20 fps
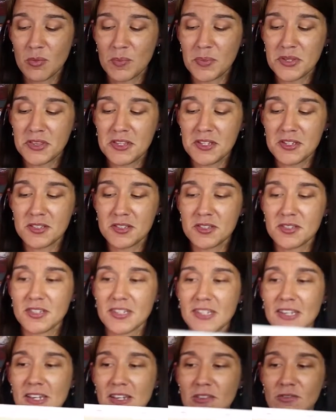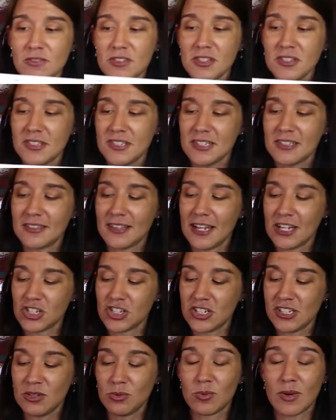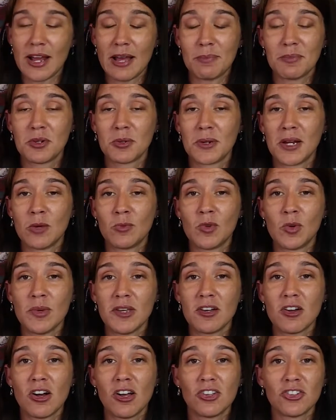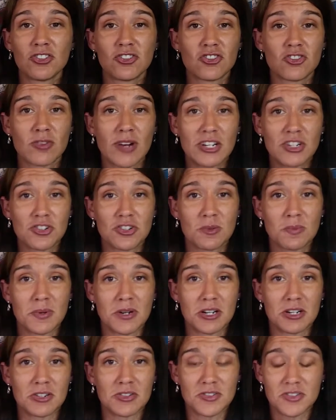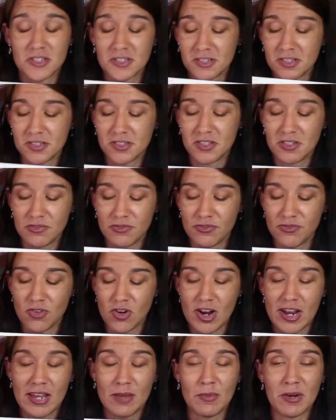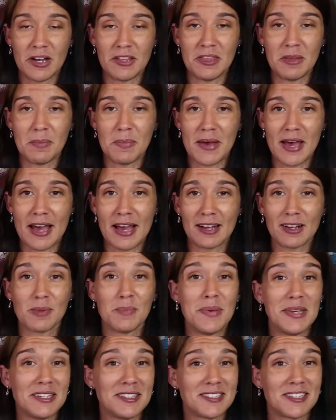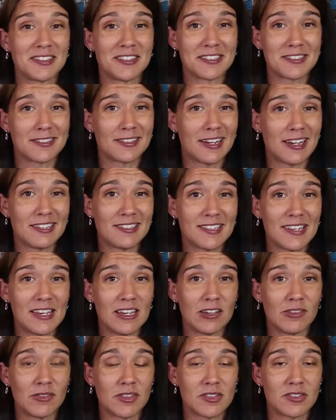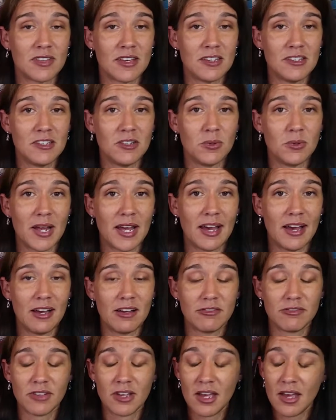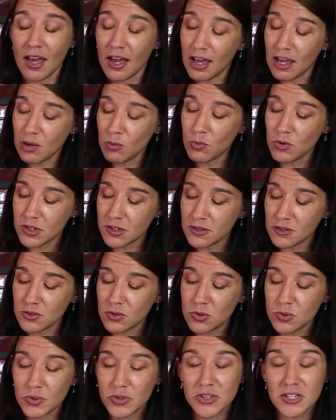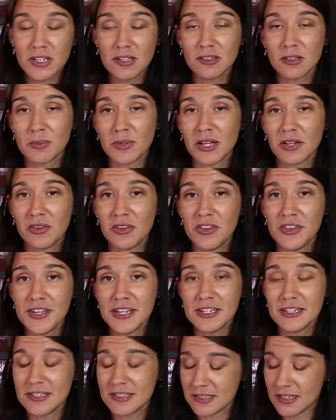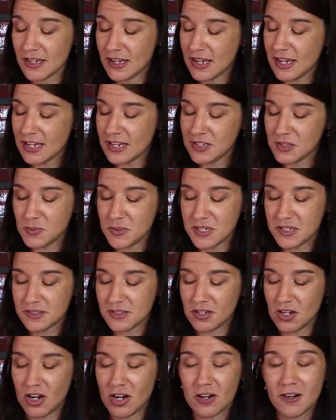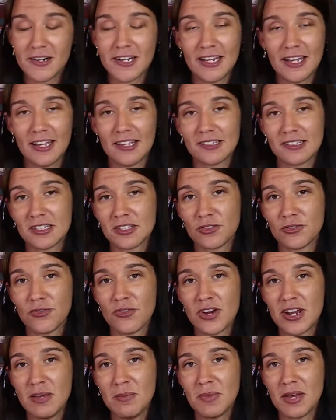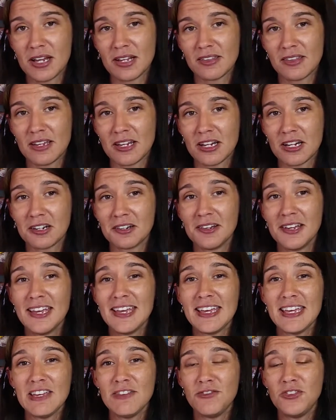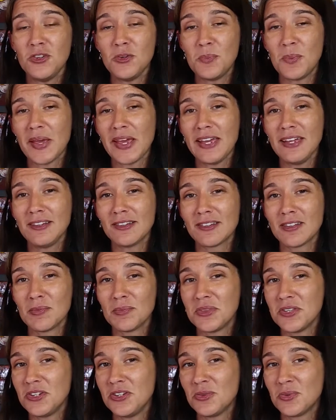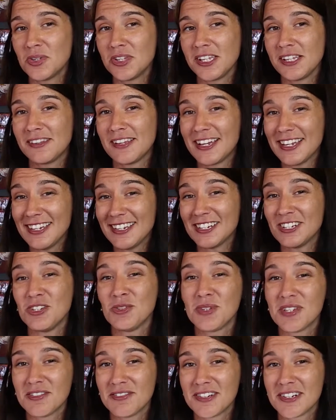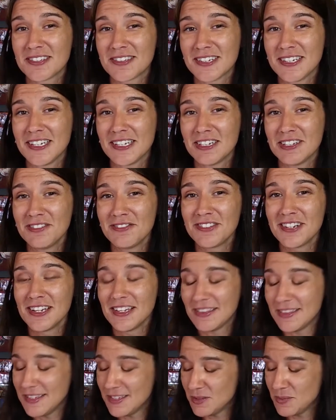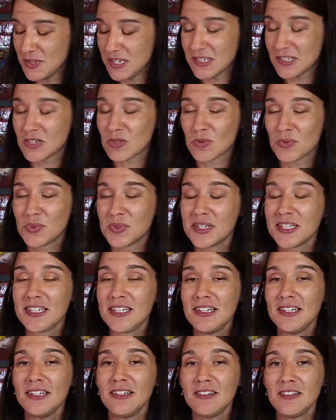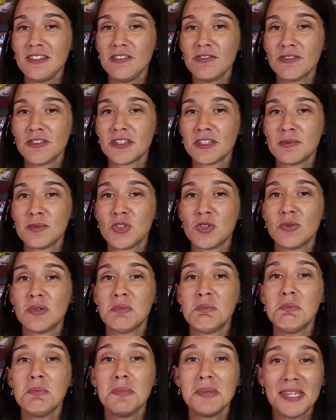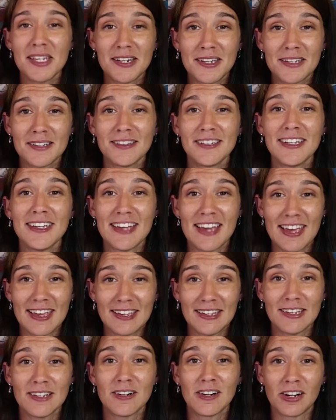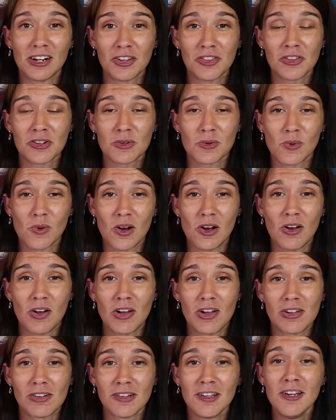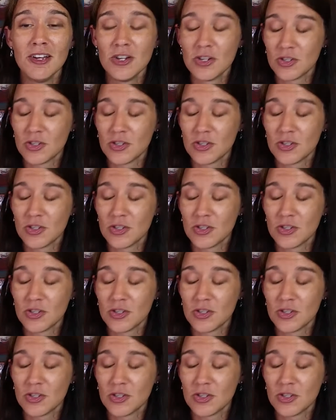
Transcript: but this canvas is actually wrapped around what we call stretcher bars. This is the frame on the back based on the size canvas that have. And one of the cool things about this is because it already has this frame back there, if you paint something you really like and you give it as a gift, this makes it really easy for them to immediately hang it on their wall.